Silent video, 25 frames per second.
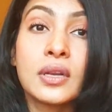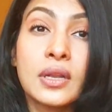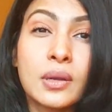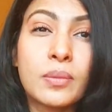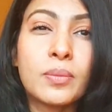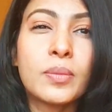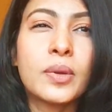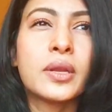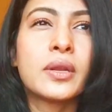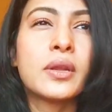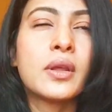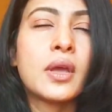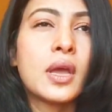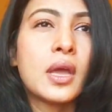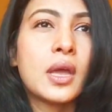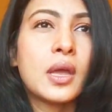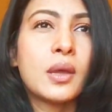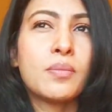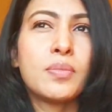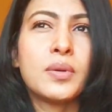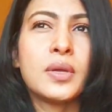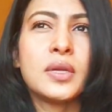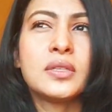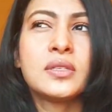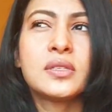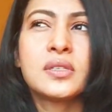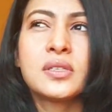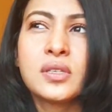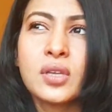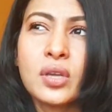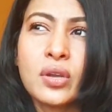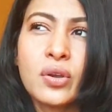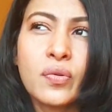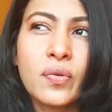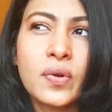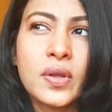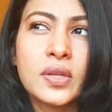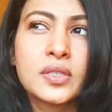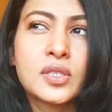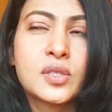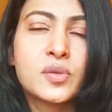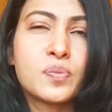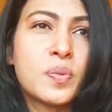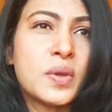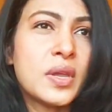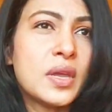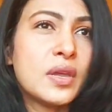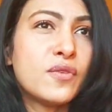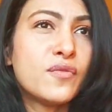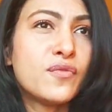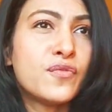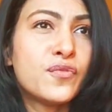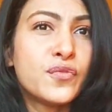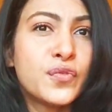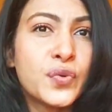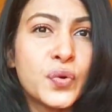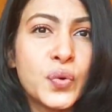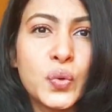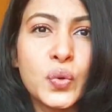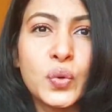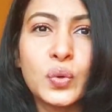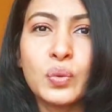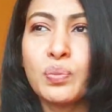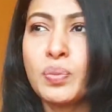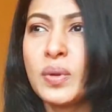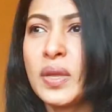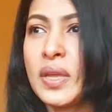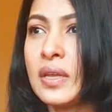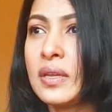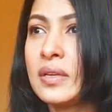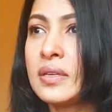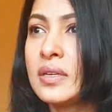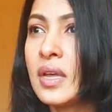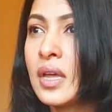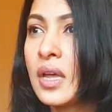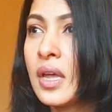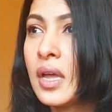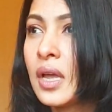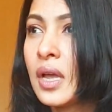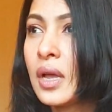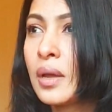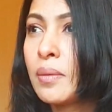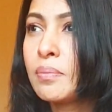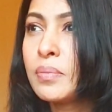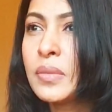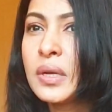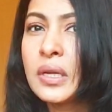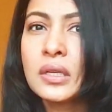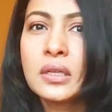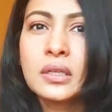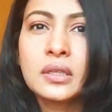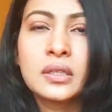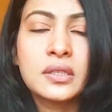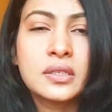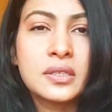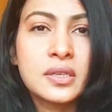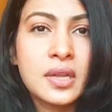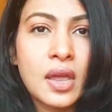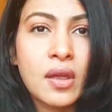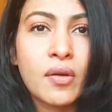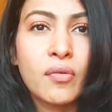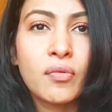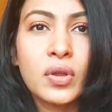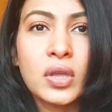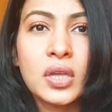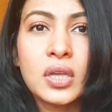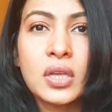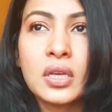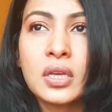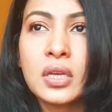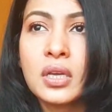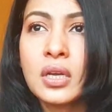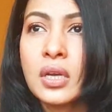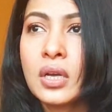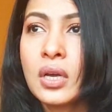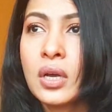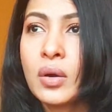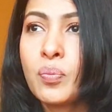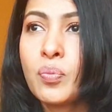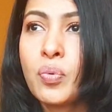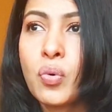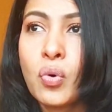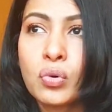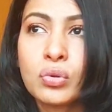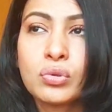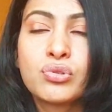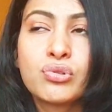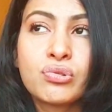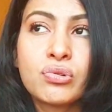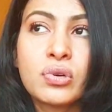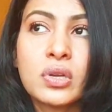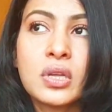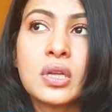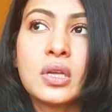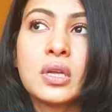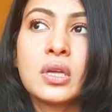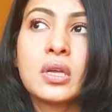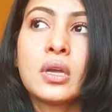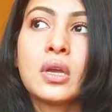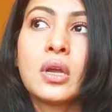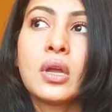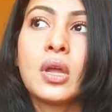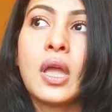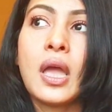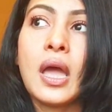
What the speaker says: limit, be it cigarettes, be it food, be it milk, dairy, poultry.